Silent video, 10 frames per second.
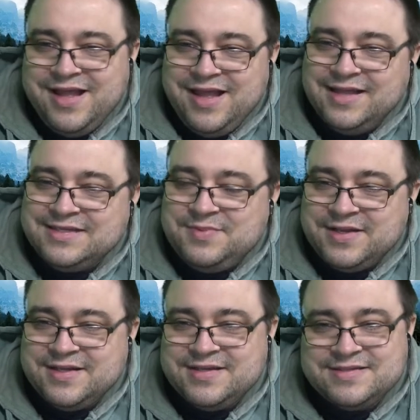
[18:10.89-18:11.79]
That's
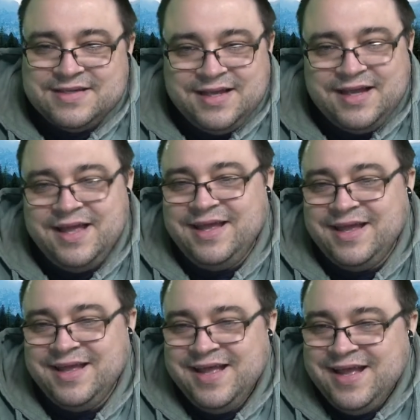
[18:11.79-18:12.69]
because
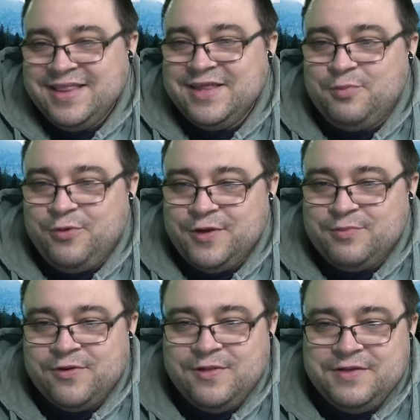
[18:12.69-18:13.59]
they're pretty
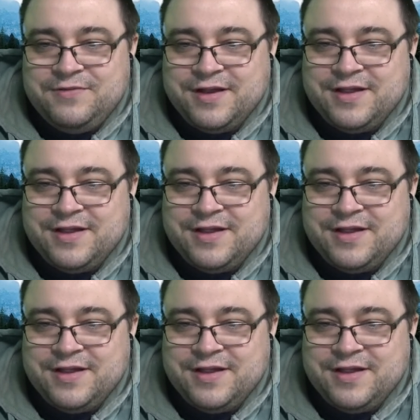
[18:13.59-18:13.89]
prolific.